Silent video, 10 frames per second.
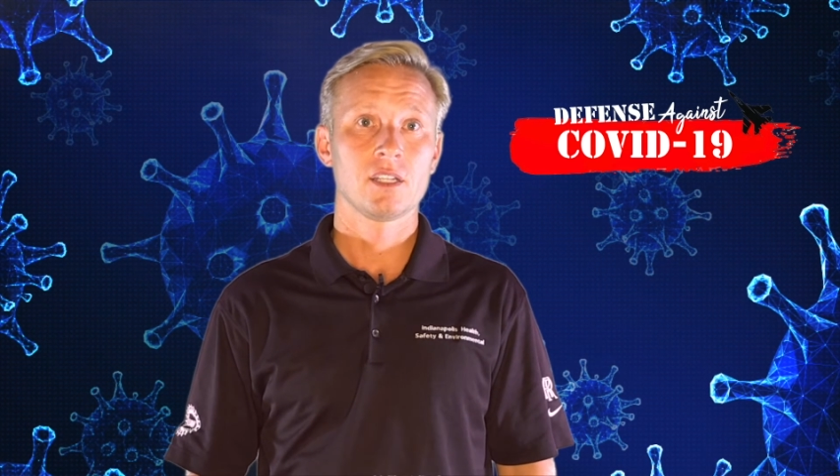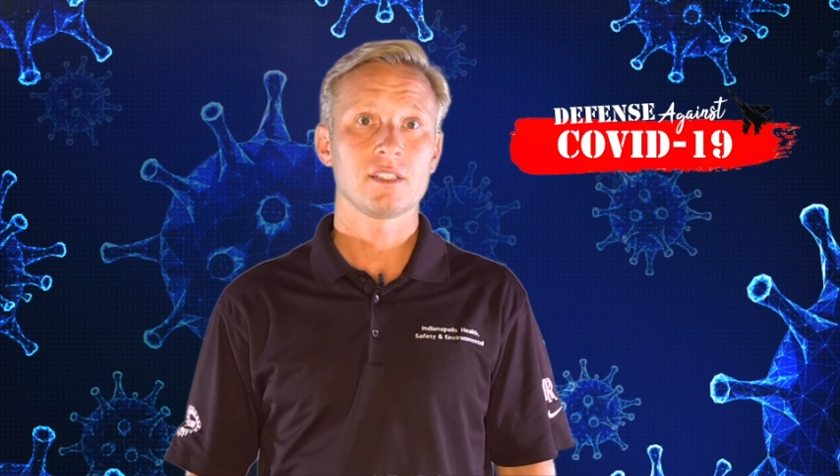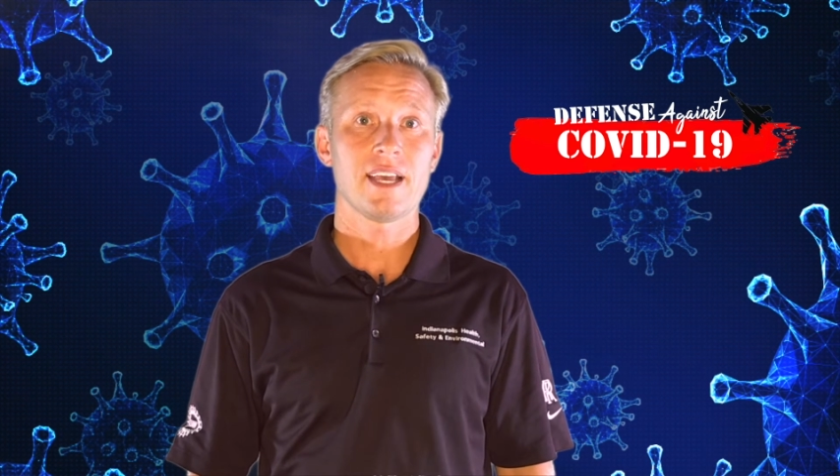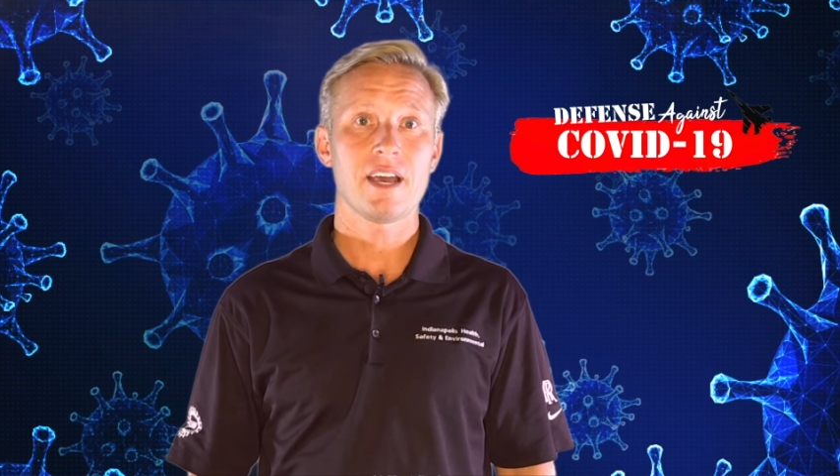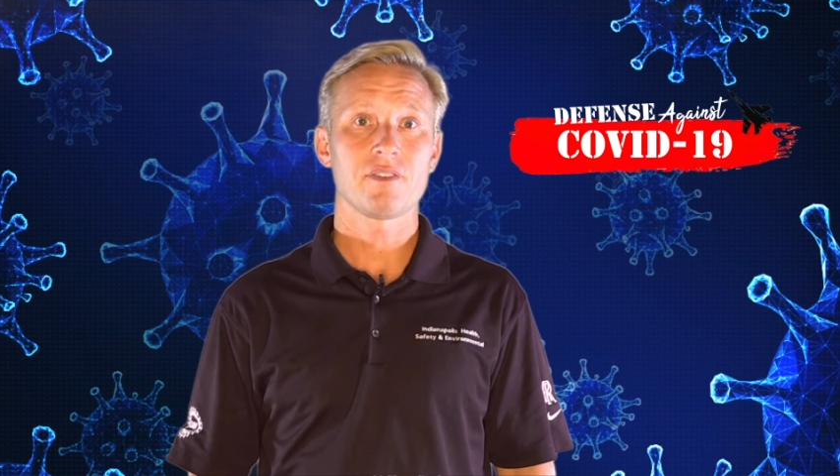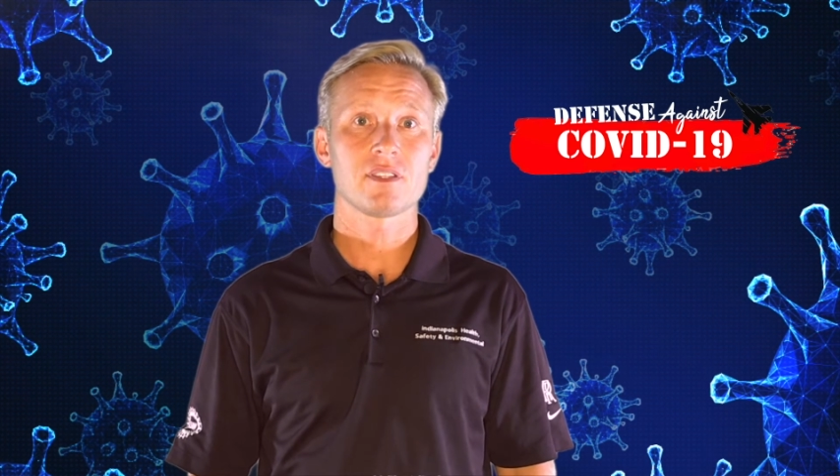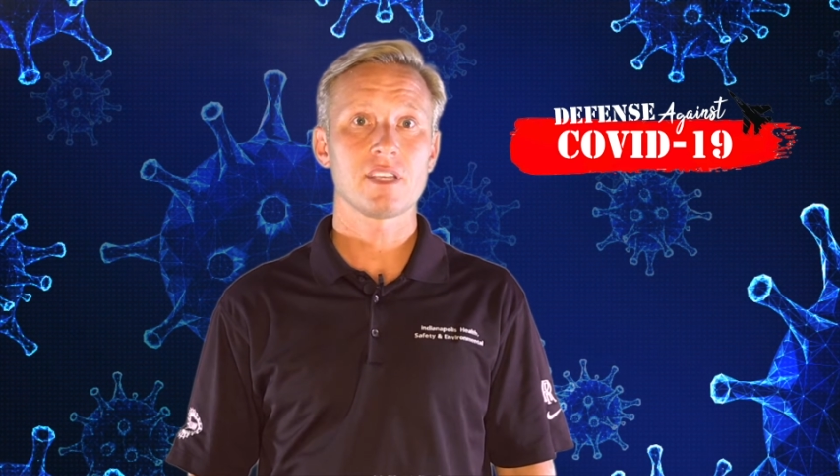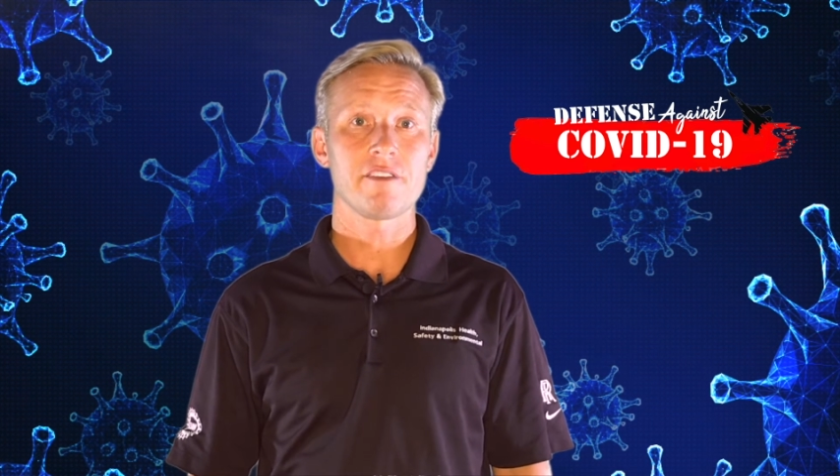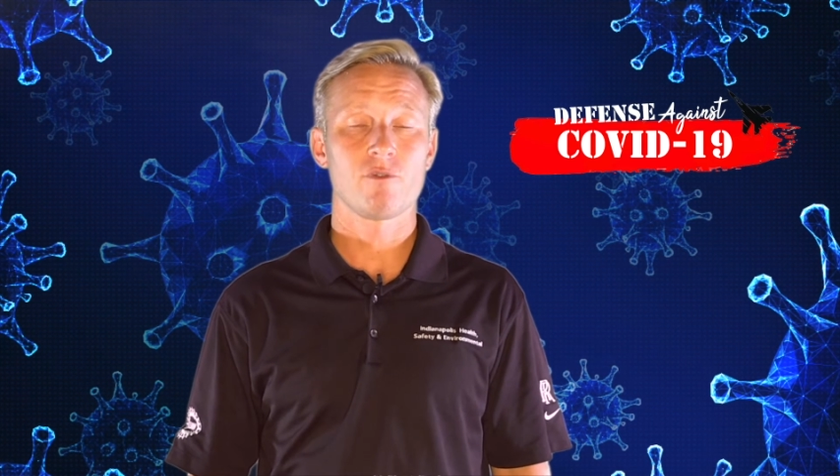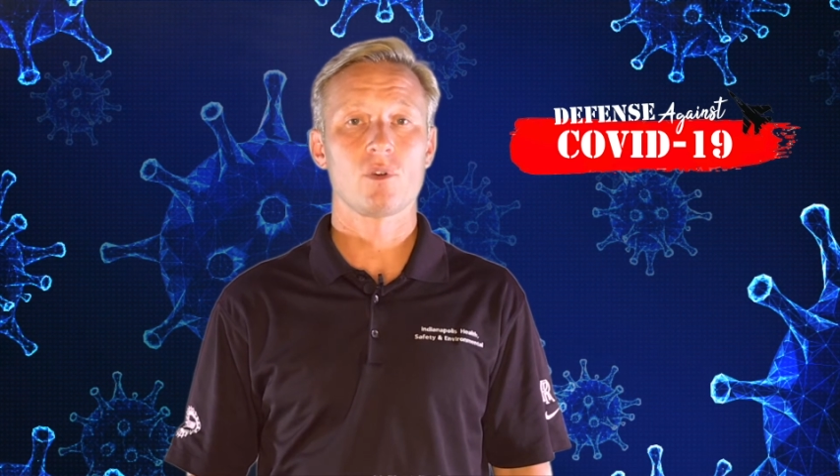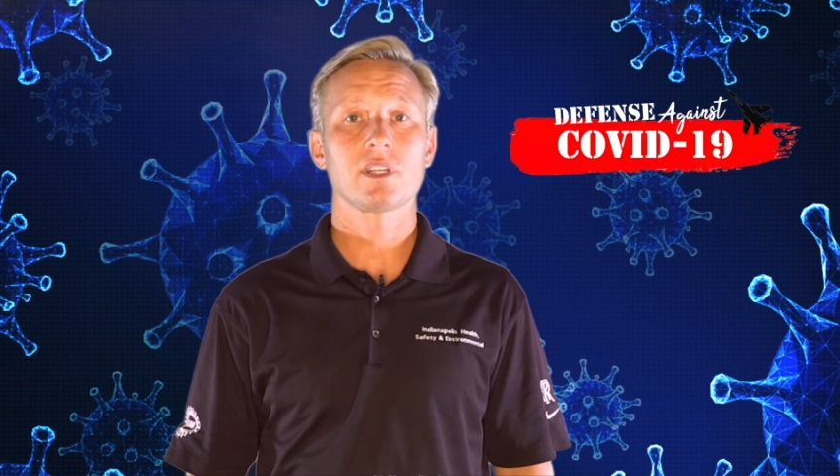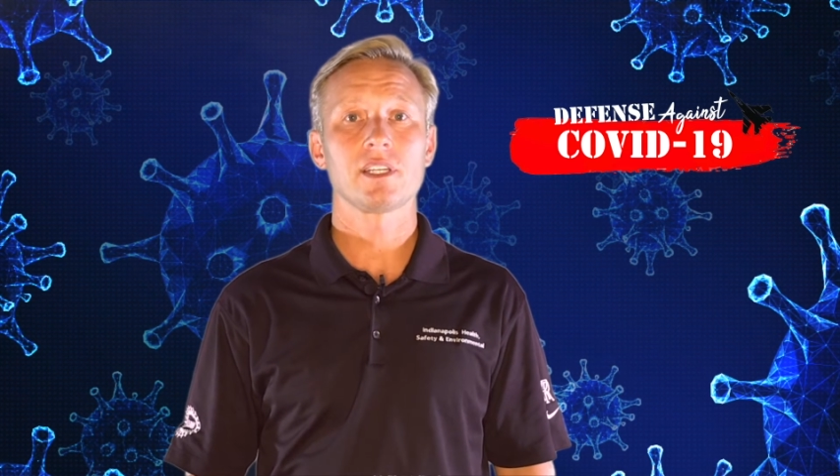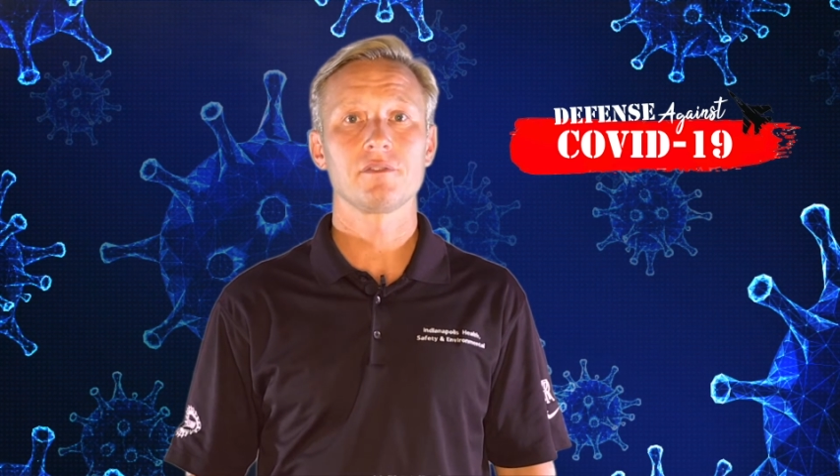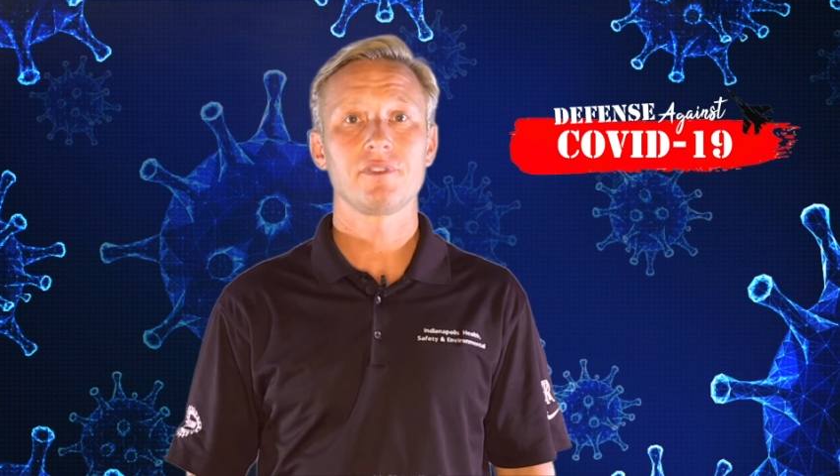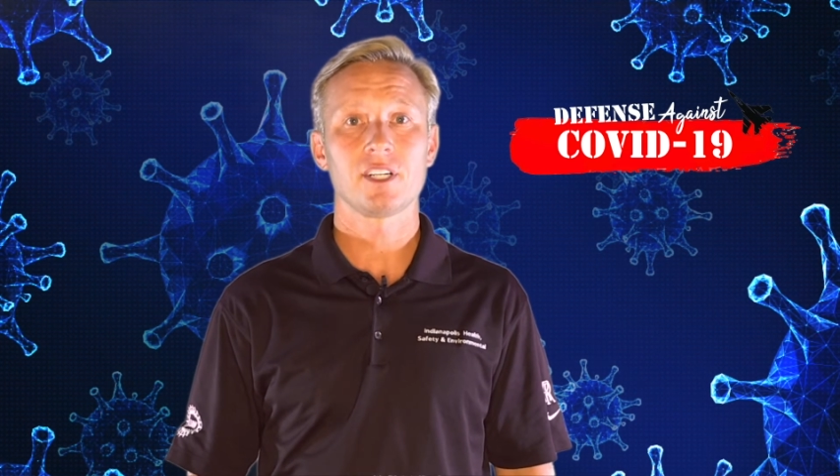to have a safe
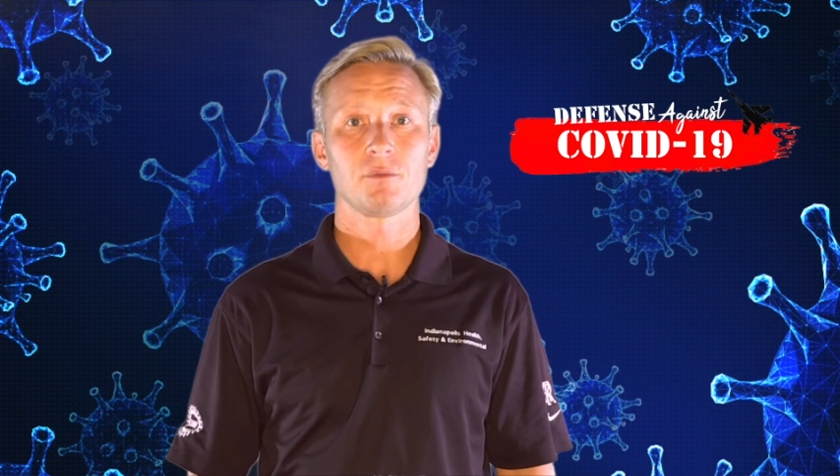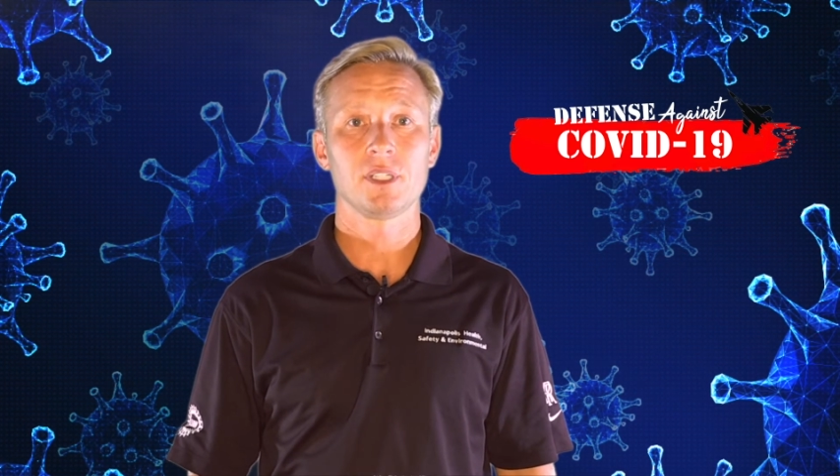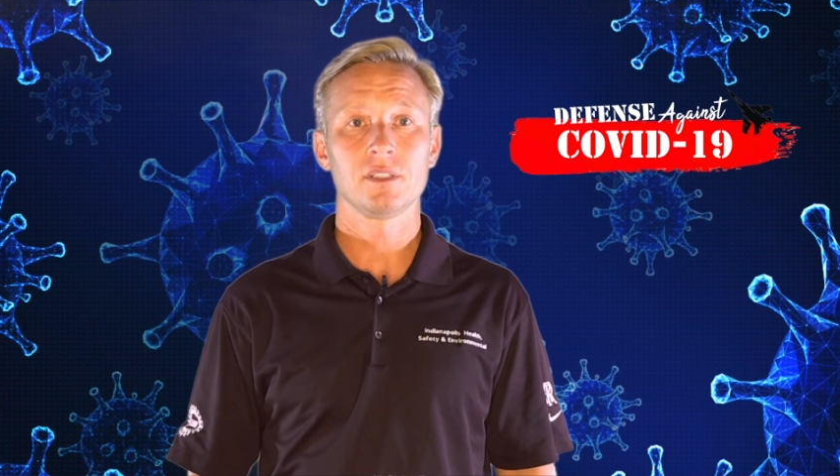working environment.